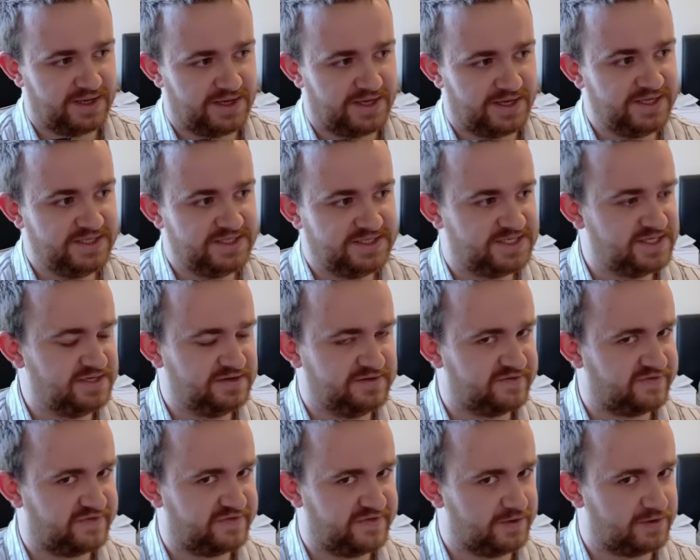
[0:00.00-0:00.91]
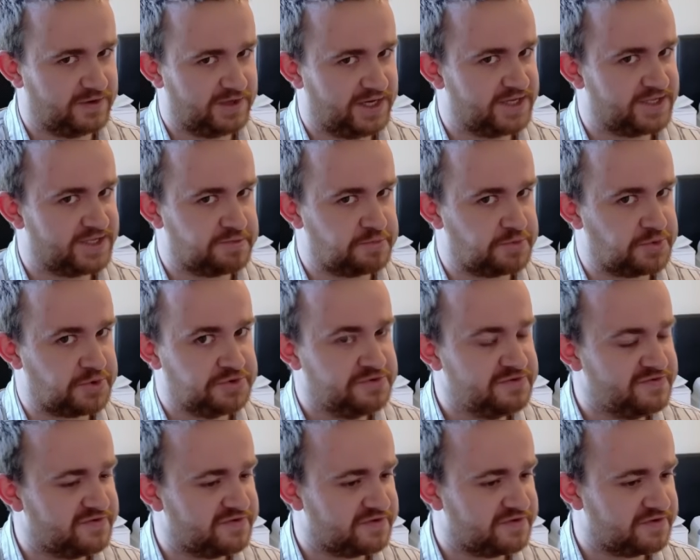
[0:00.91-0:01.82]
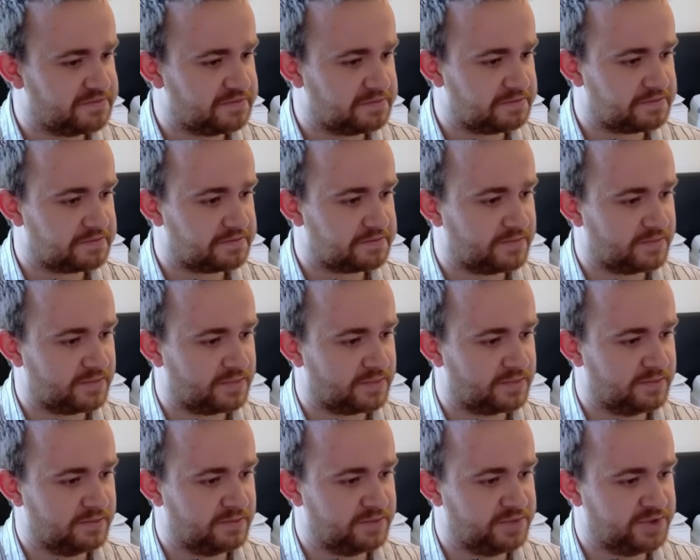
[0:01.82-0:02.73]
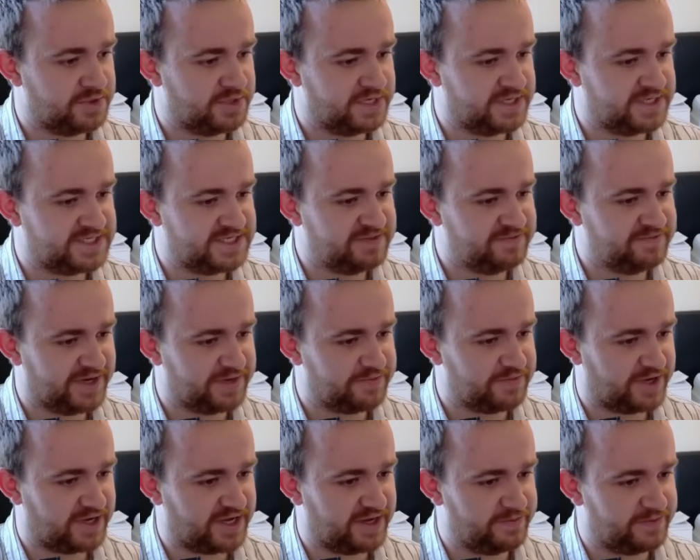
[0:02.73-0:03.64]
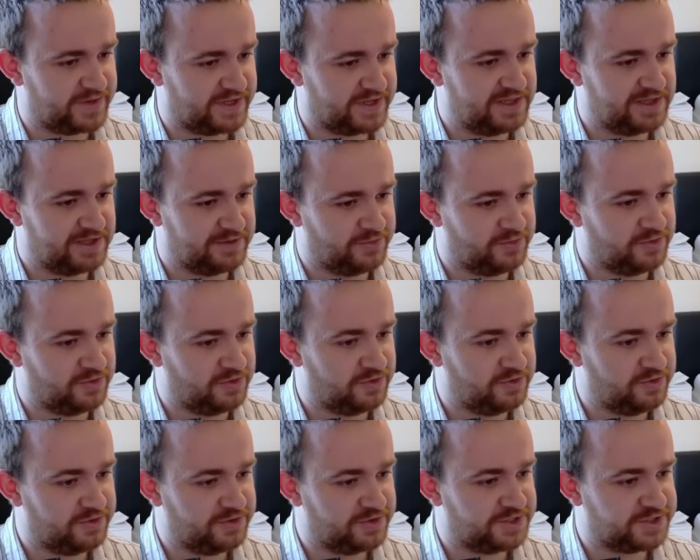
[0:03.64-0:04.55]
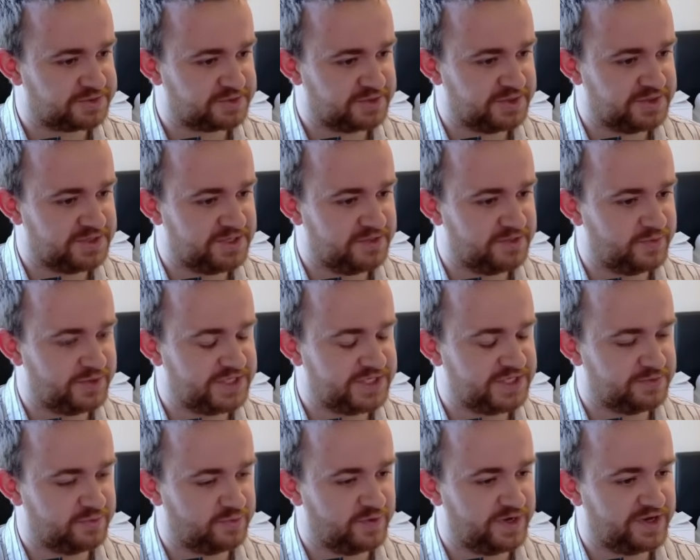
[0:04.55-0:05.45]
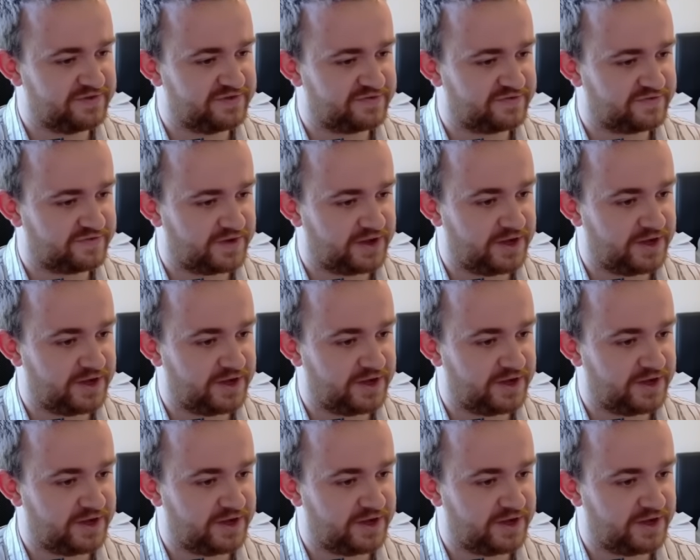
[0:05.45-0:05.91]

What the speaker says: It didn't feel like the move, but it did make my gameplay a little more awkward because we did whiff